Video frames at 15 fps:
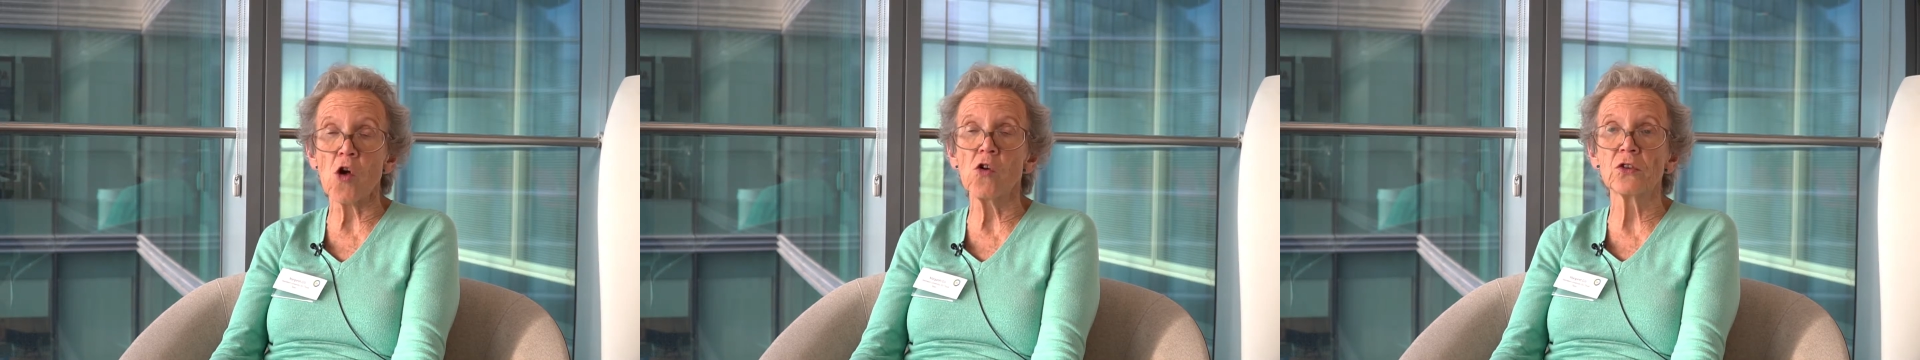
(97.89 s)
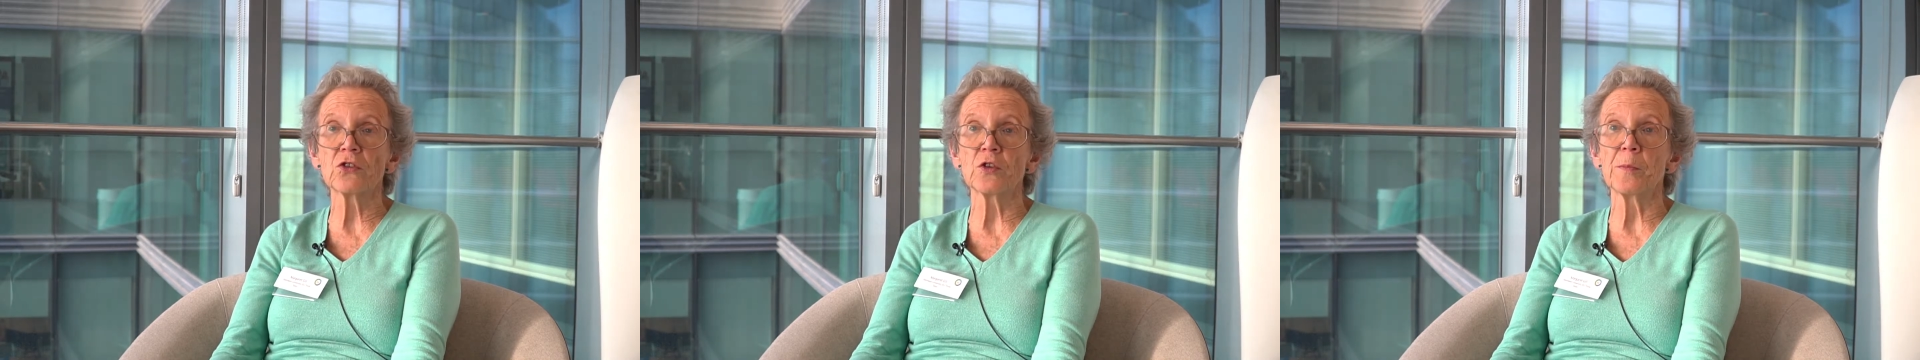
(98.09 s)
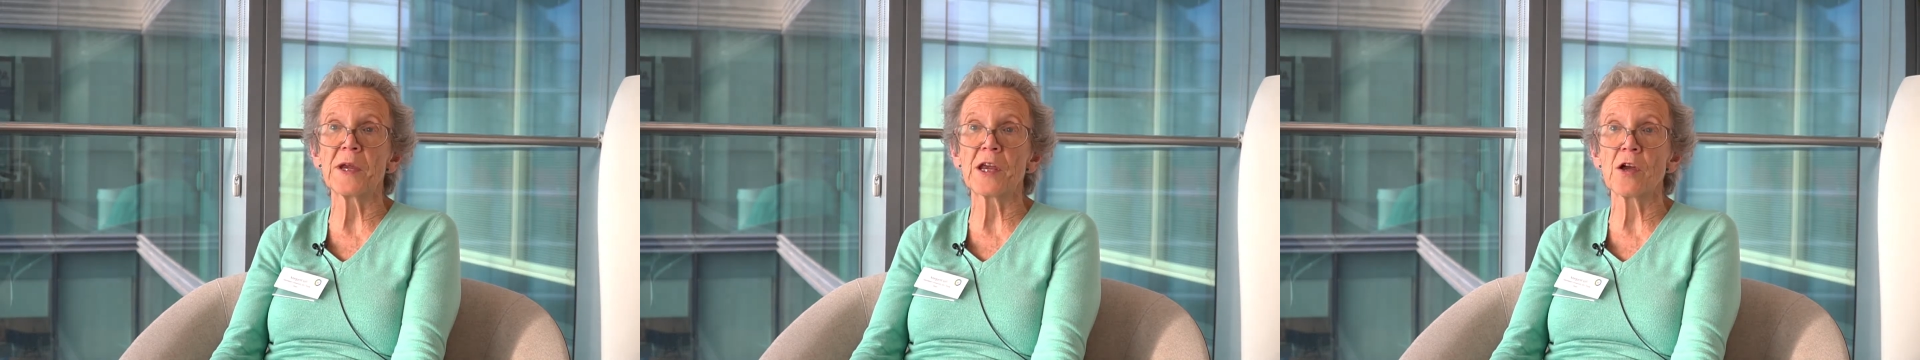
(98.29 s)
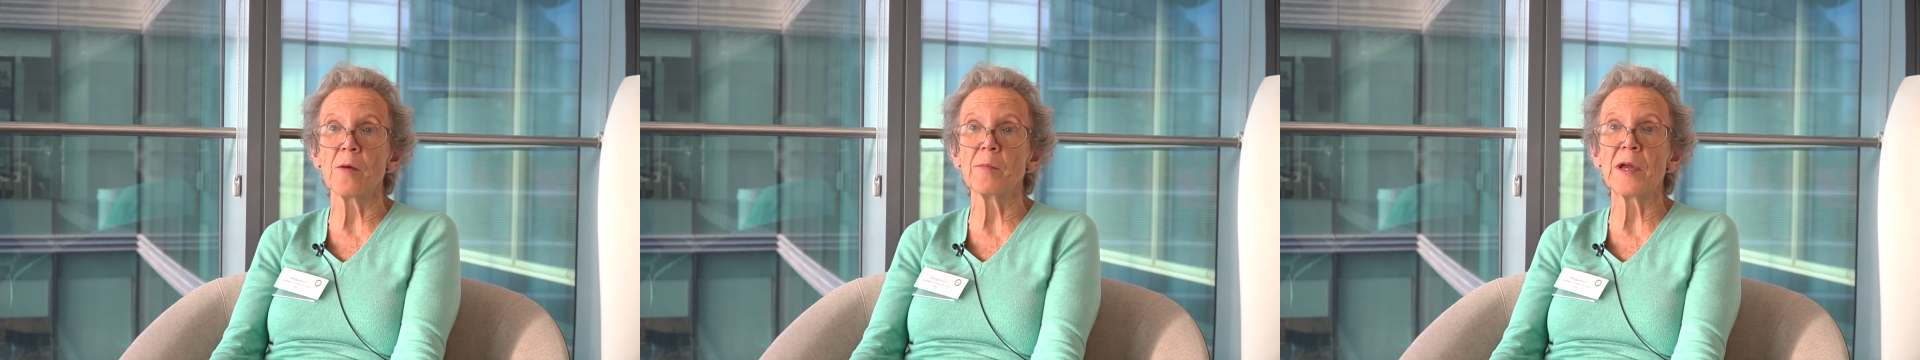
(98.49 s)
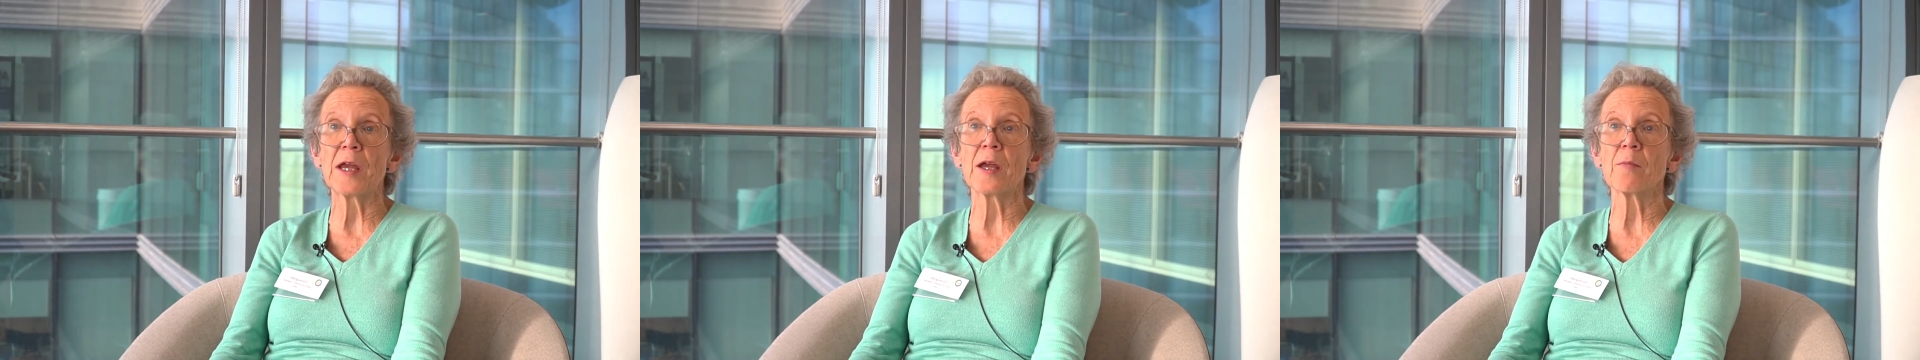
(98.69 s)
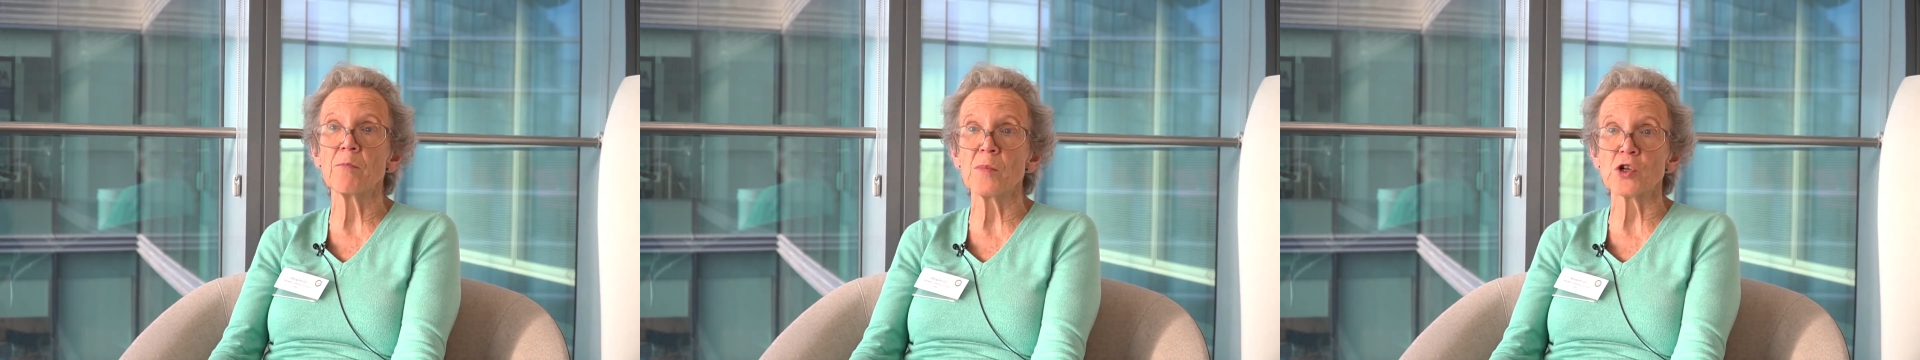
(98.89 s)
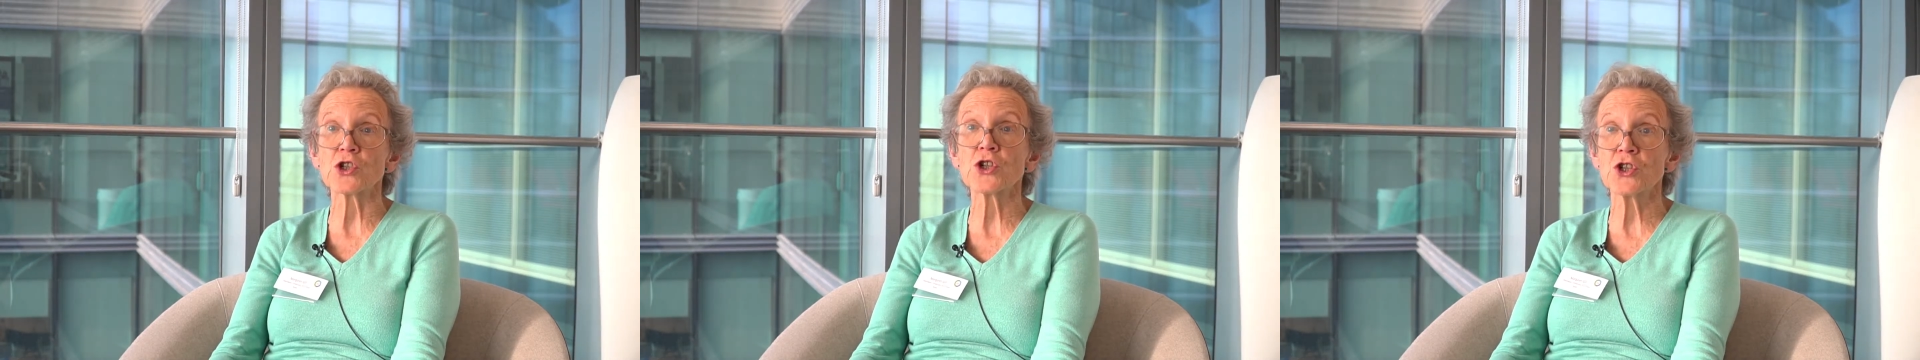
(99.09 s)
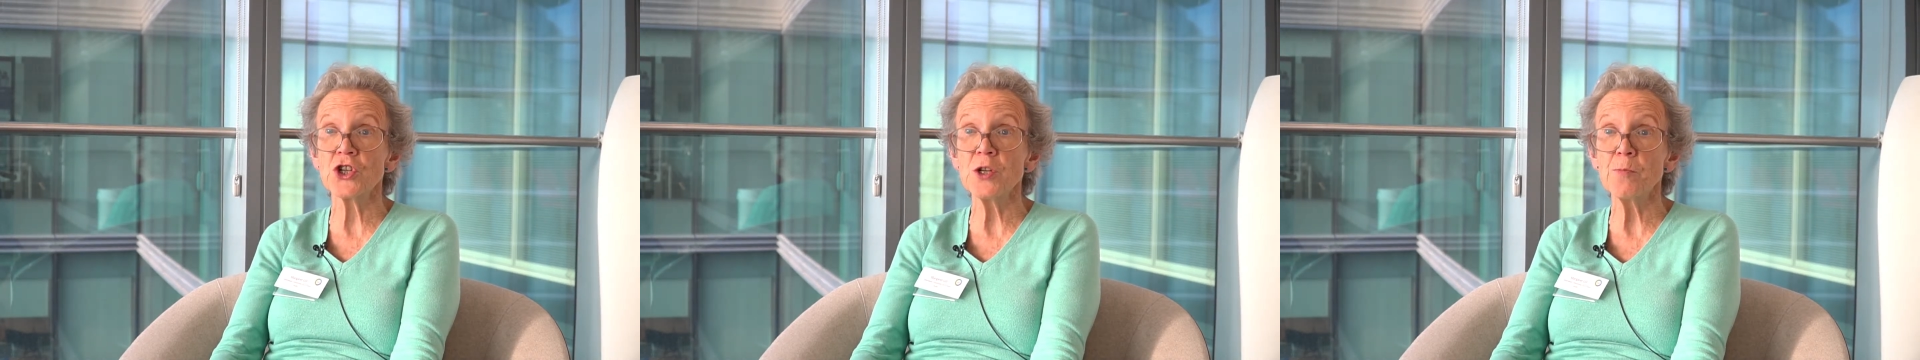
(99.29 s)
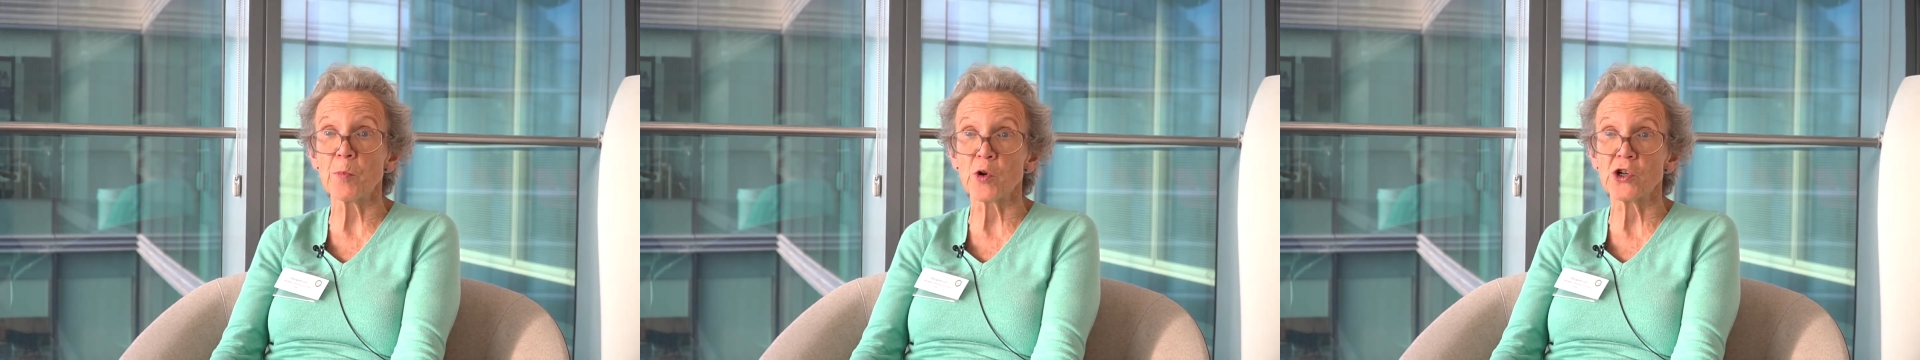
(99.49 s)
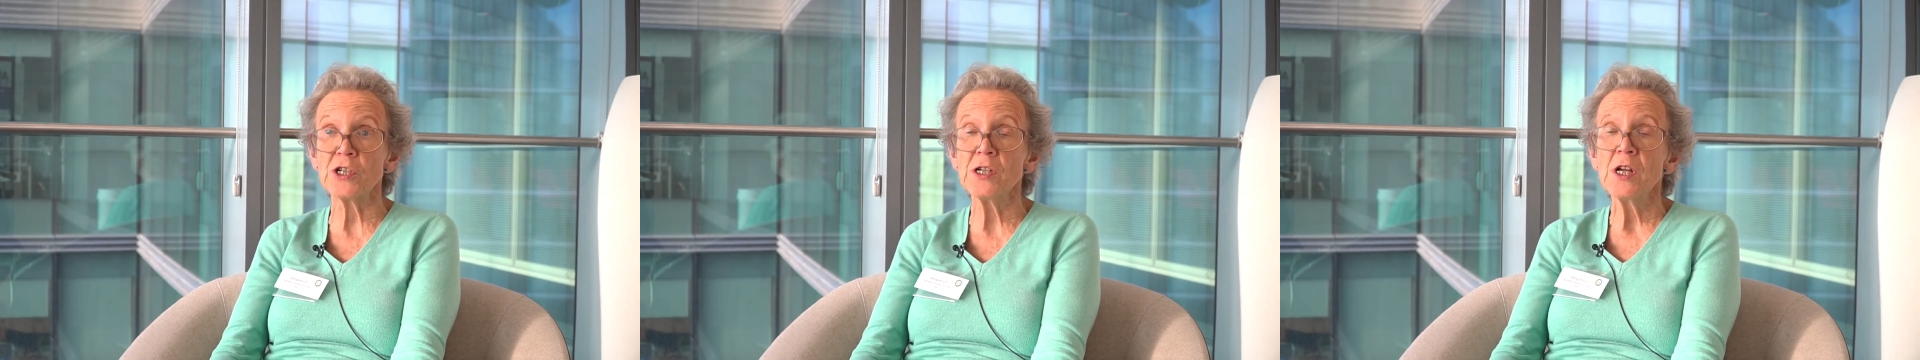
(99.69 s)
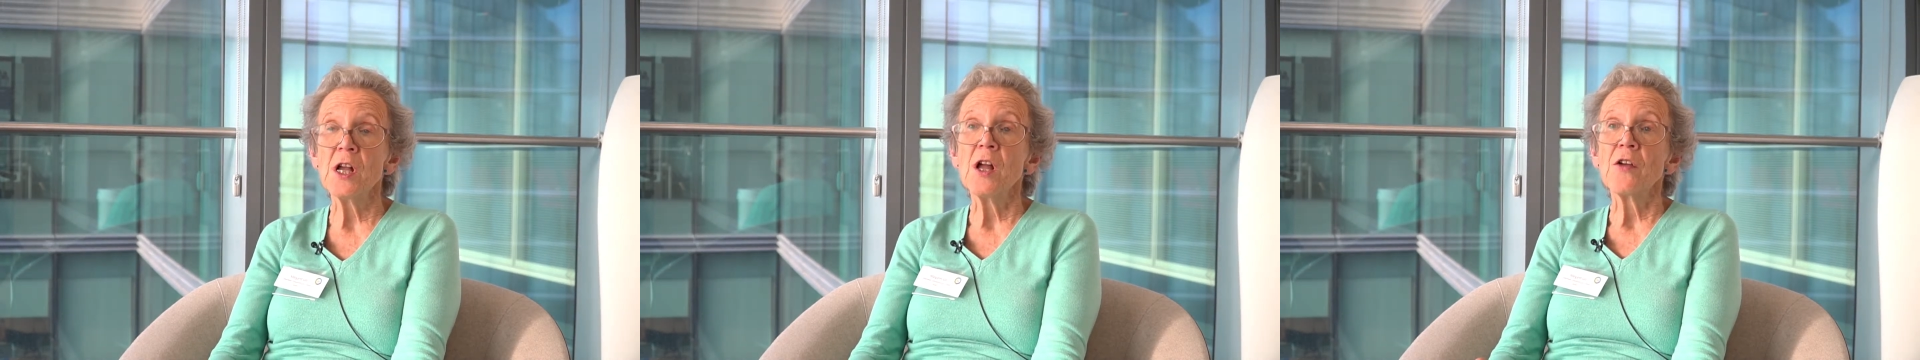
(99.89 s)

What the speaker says: also becoming much cheaper,